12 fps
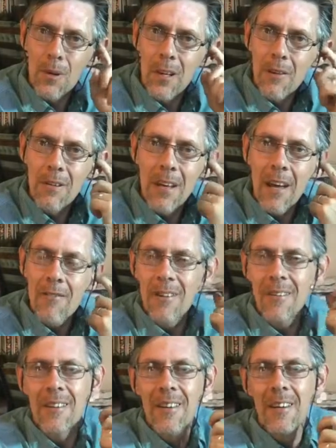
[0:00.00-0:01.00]
live in
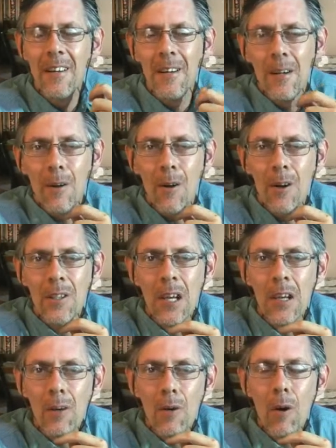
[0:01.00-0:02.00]
heaven, God's
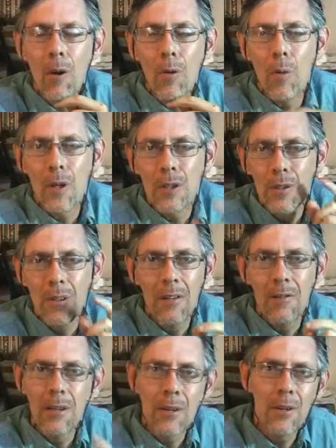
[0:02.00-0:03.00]
end goal was to
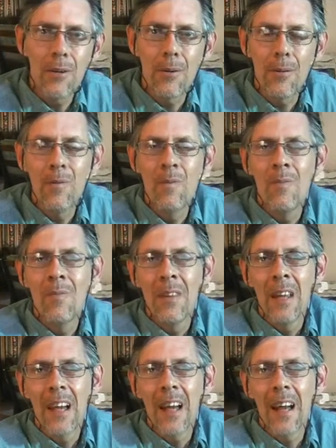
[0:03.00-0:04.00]
live in you
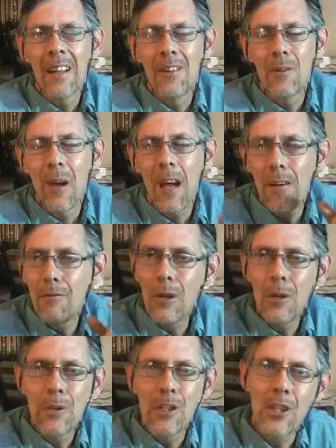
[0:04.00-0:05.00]
and to have
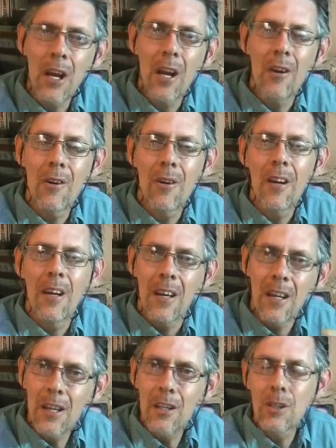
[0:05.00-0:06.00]
you share
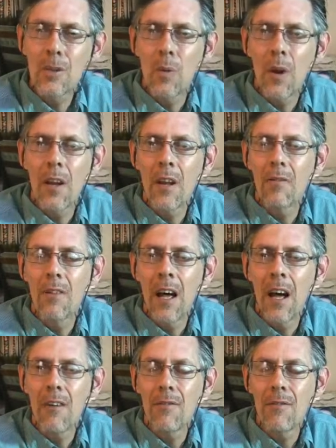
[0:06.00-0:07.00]
in His quality of
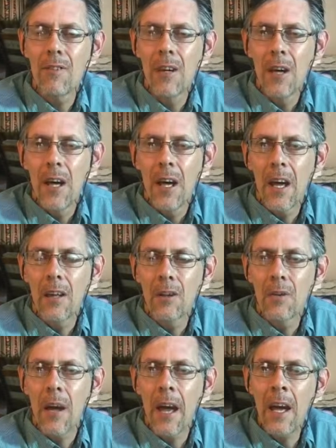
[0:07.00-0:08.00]
life and
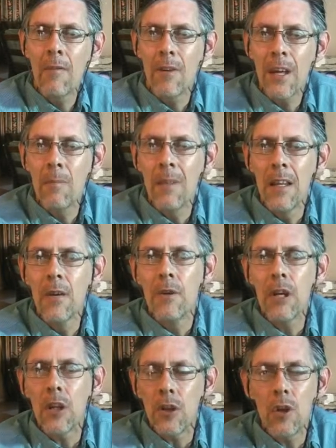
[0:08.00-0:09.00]
to have Him live
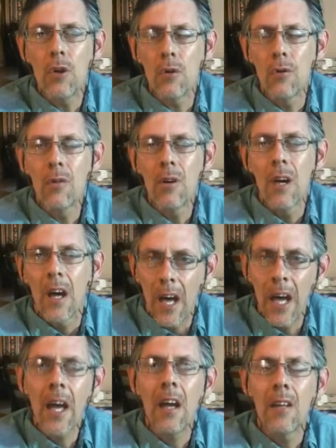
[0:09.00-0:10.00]
in you
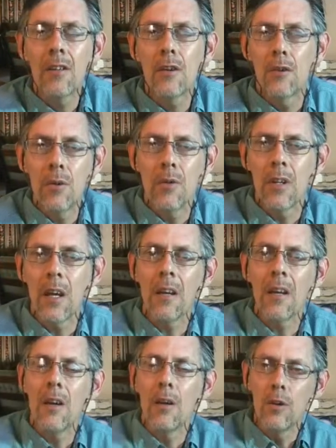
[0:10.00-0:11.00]
and to
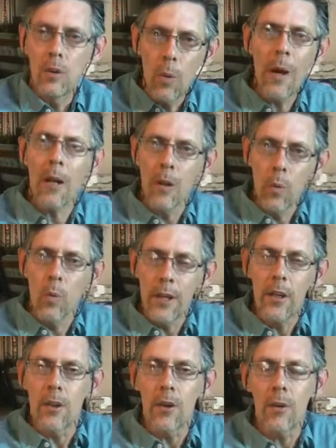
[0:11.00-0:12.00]
then dwell
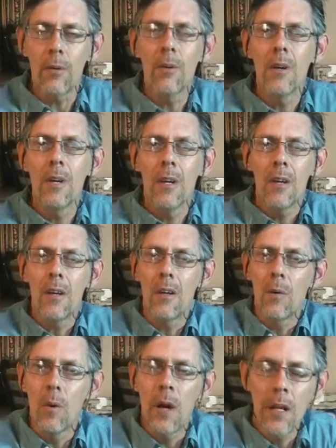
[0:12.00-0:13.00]
with you in
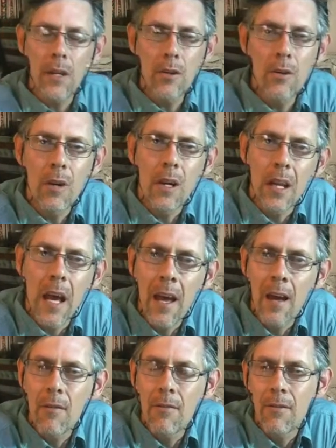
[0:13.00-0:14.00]
a way that you could
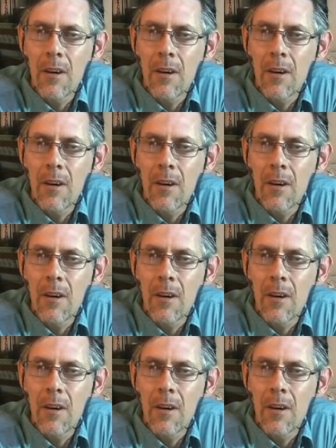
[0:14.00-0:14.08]
have